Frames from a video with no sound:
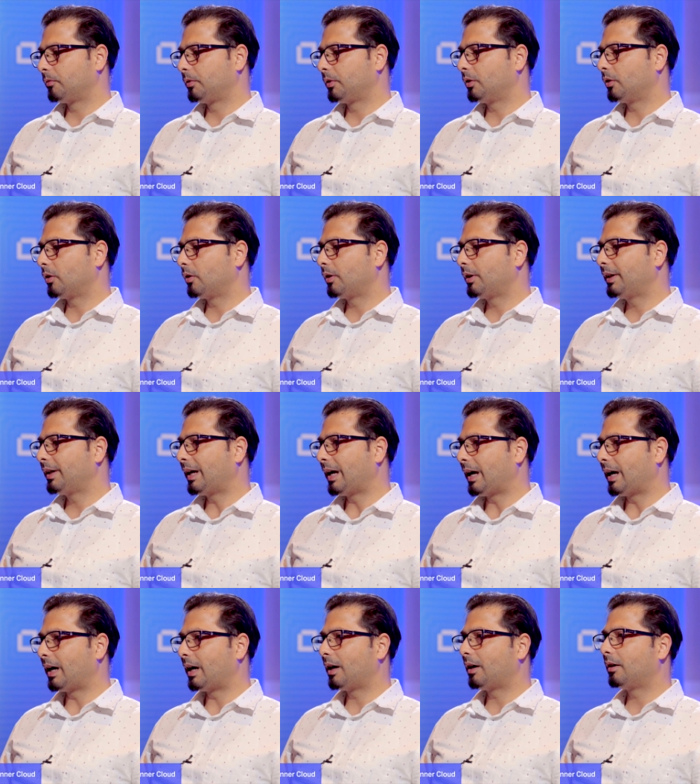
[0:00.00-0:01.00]
We already
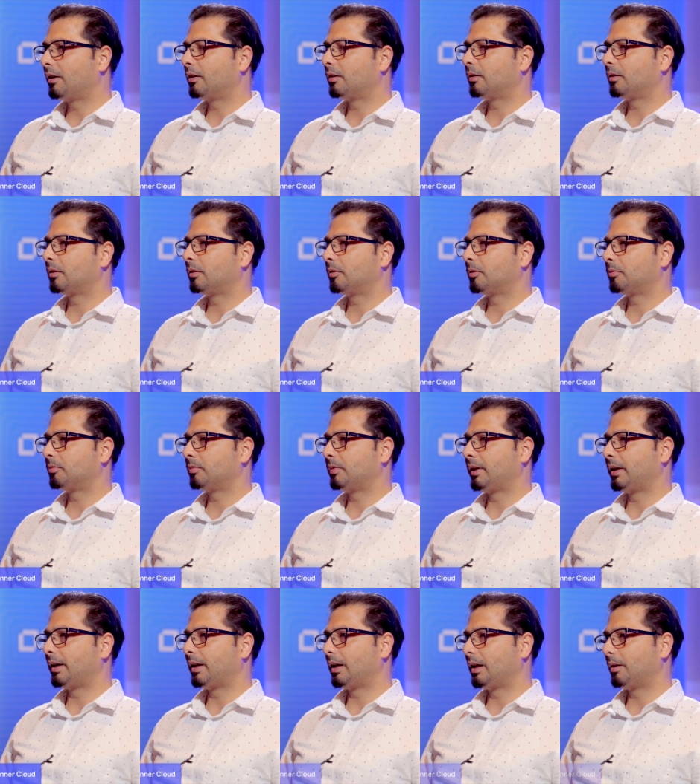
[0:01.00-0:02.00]
had
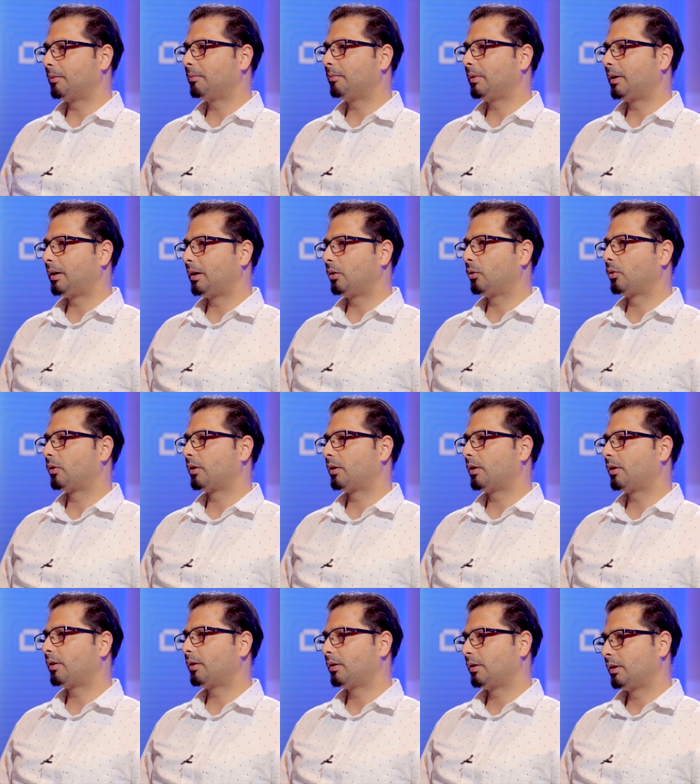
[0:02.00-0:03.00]
ALM and
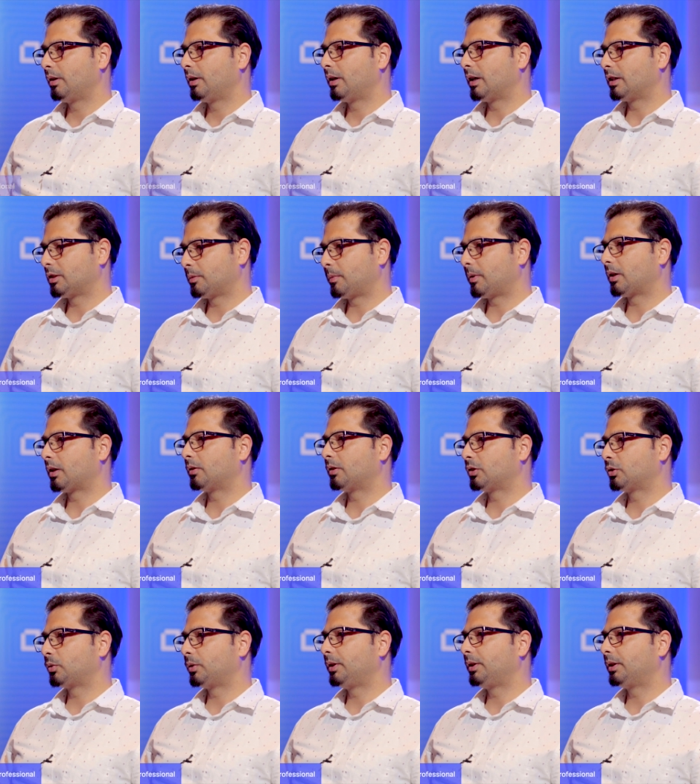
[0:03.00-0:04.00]
LoadRunner as a part of
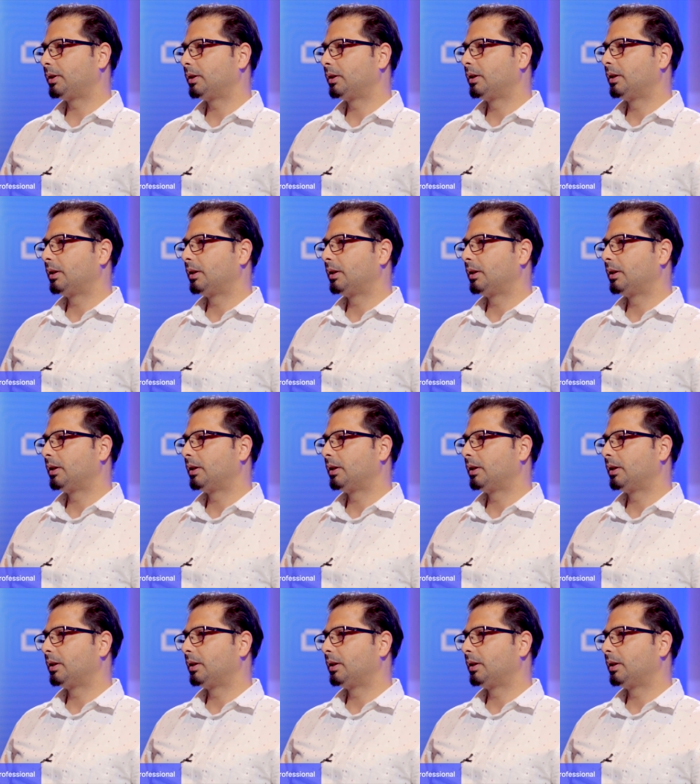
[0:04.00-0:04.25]
the suite.